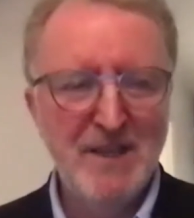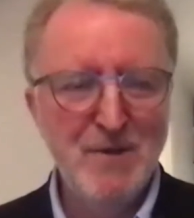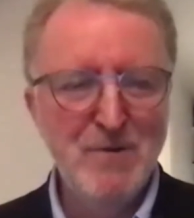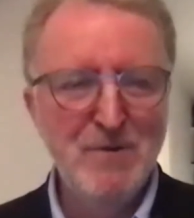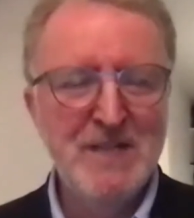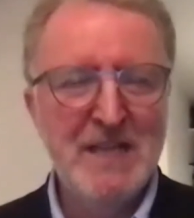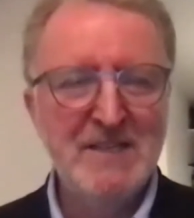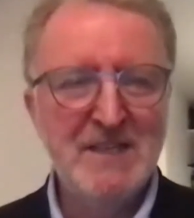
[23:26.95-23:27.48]

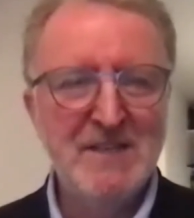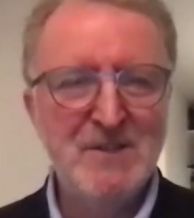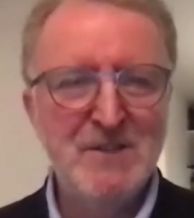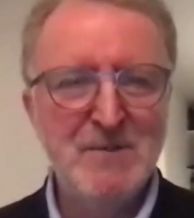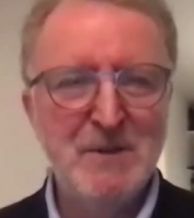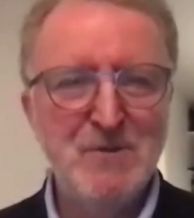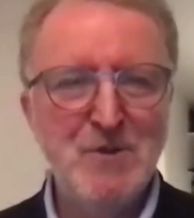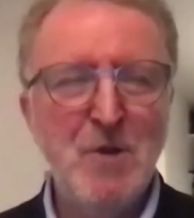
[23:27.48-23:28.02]
Use that sense of
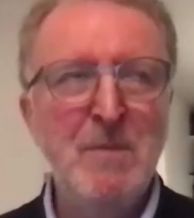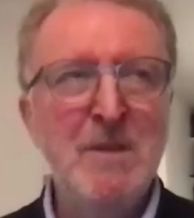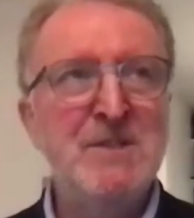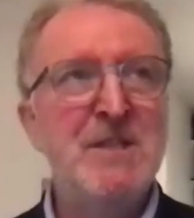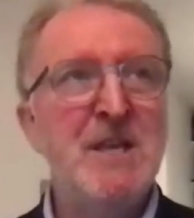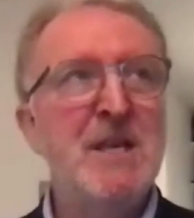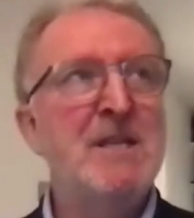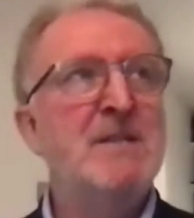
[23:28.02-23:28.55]
smell. Thomas
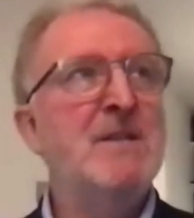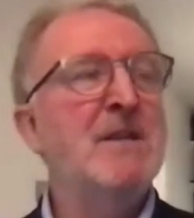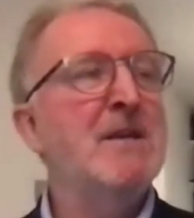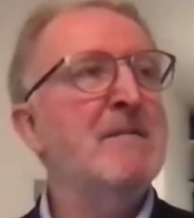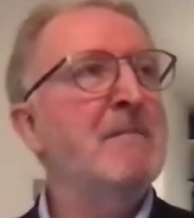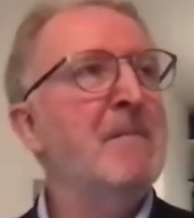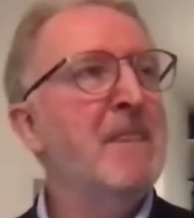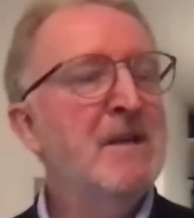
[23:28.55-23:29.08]
said
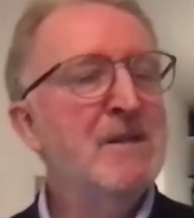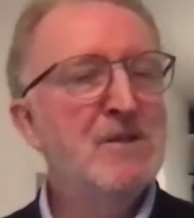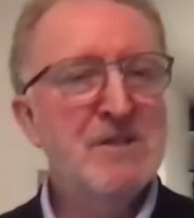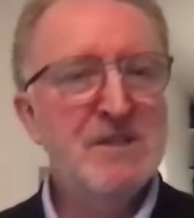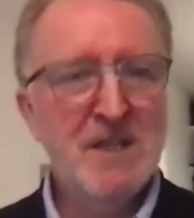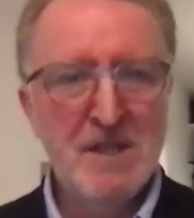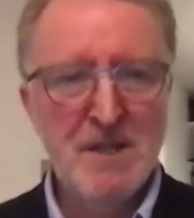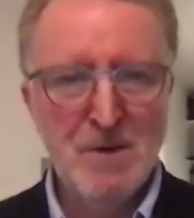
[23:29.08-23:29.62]
just
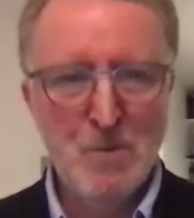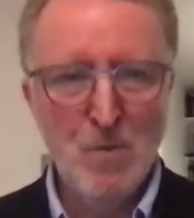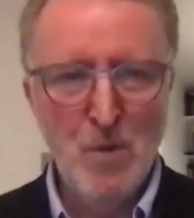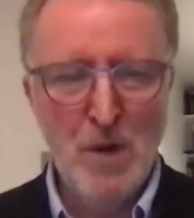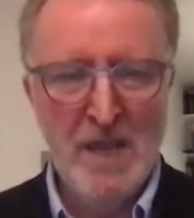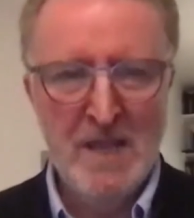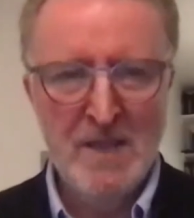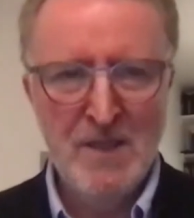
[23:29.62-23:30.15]
the other
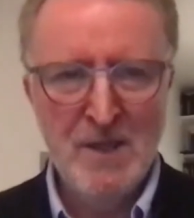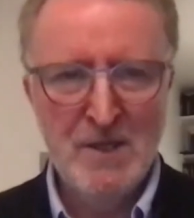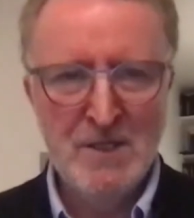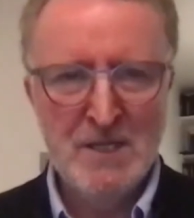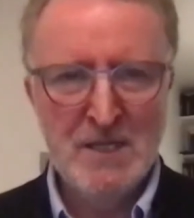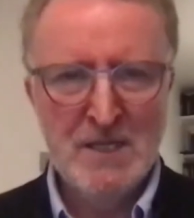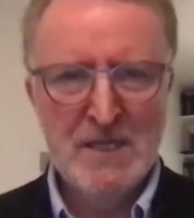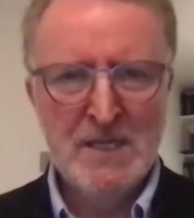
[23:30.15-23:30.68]
week that
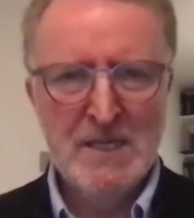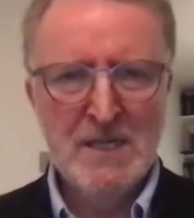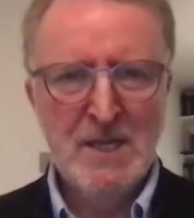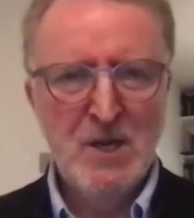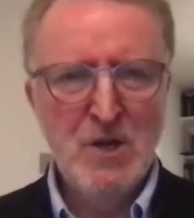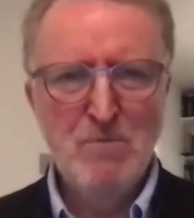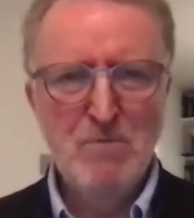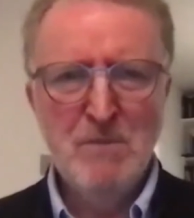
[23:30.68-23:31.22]

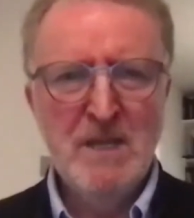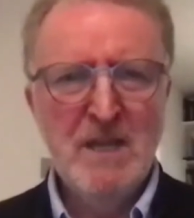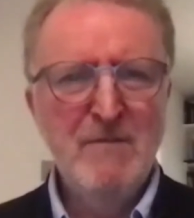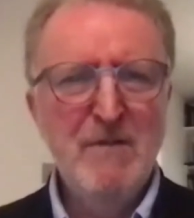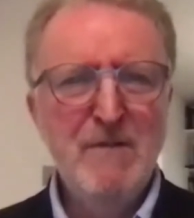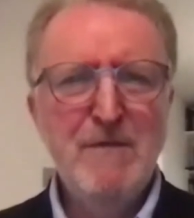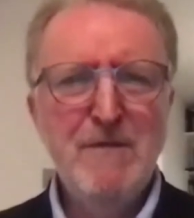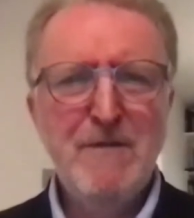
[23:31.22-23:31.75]

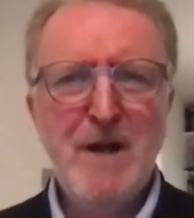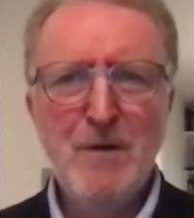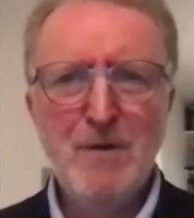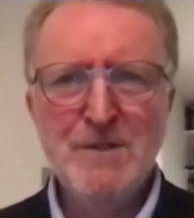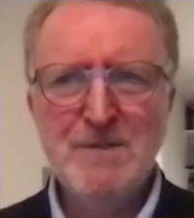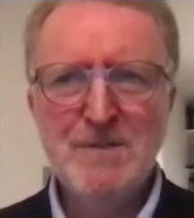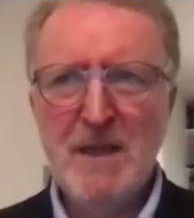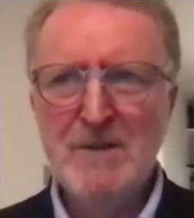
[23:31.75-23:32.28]
even foul
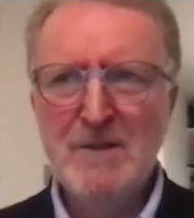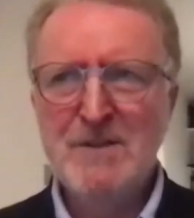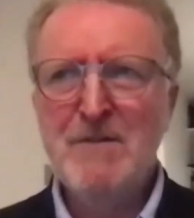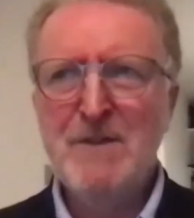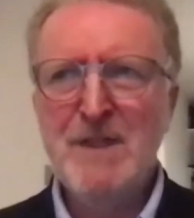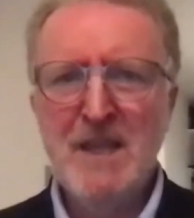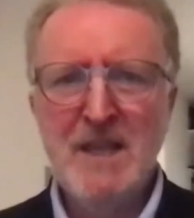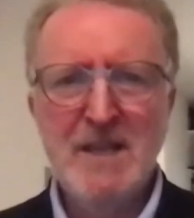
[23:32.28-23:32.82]
smells,
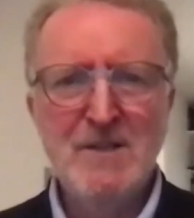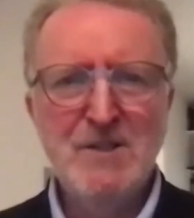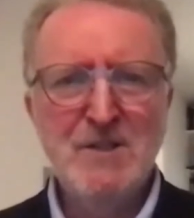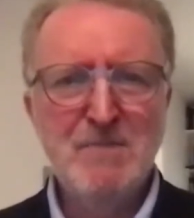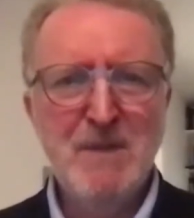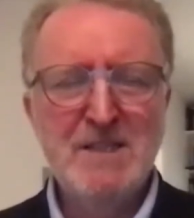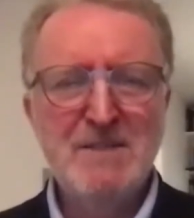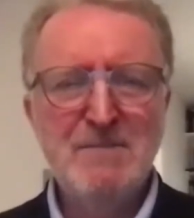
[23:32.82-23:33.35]
everything, it just
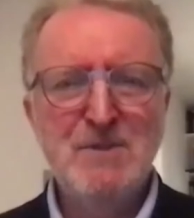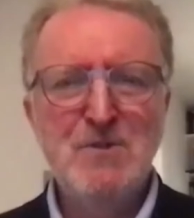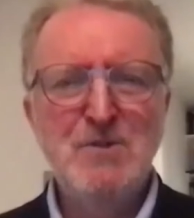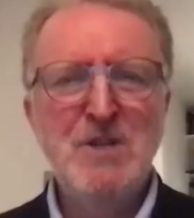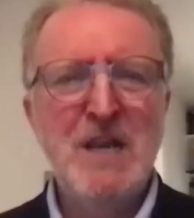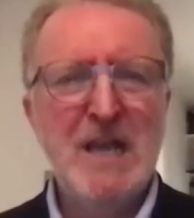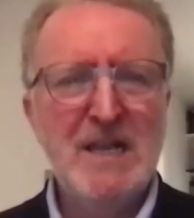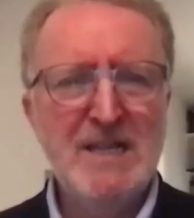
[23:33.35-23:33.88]
makes him so
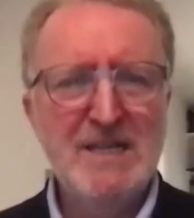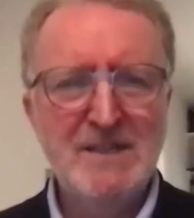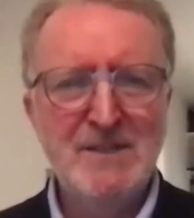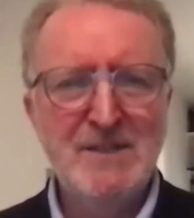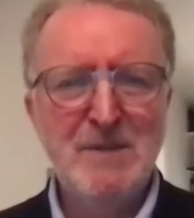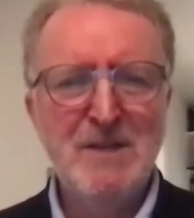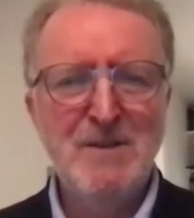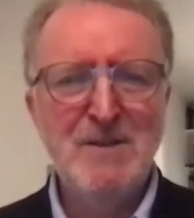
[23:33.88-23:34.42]
delighted to
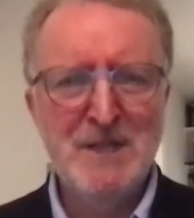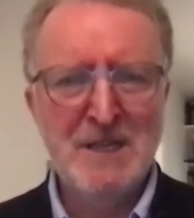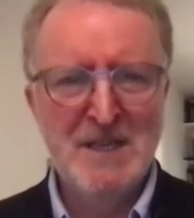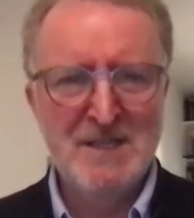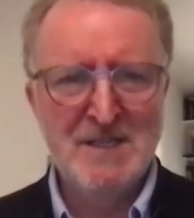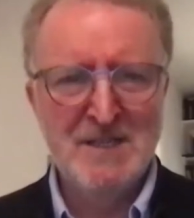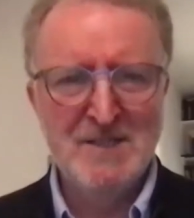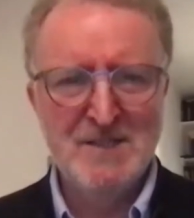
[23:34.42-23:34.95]
be using
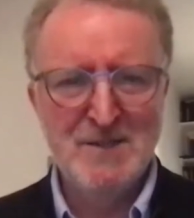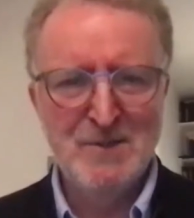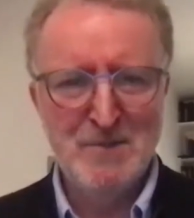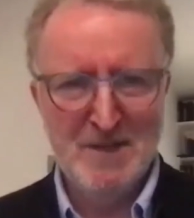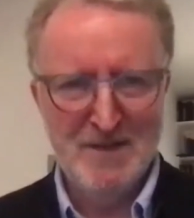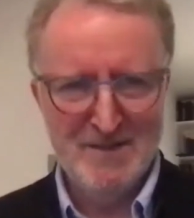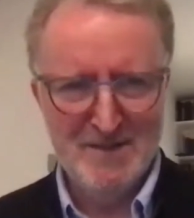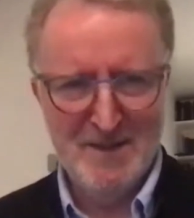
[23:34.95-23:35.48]
his sense of
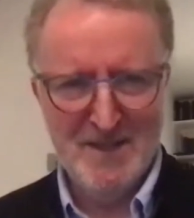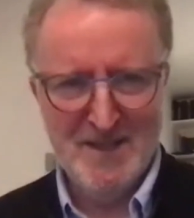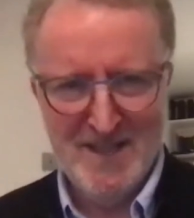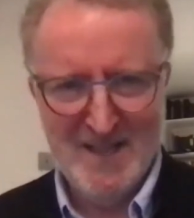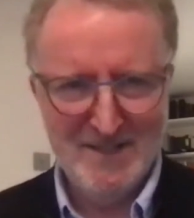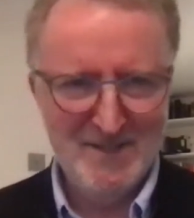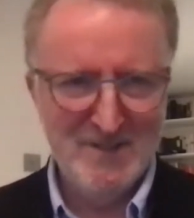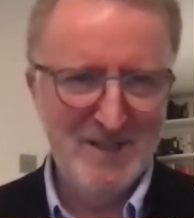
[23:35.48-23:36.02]
smells. I think
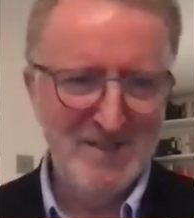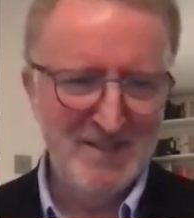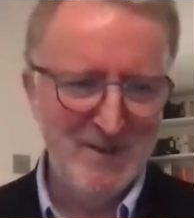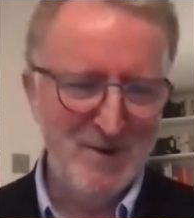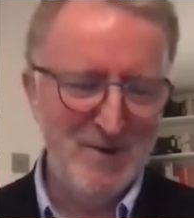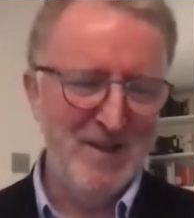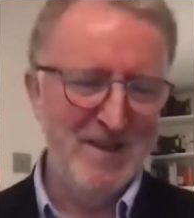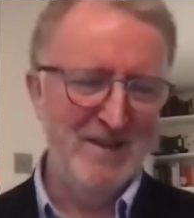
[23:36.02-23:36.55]
that's a
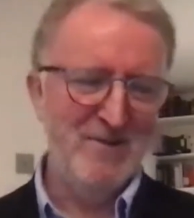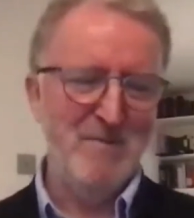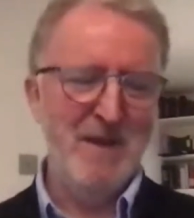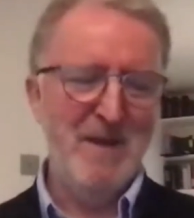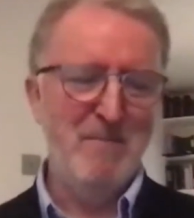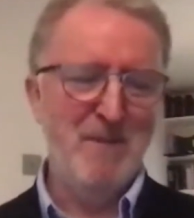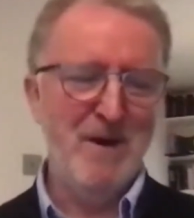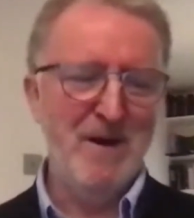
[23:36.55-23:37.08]
good thing to remember.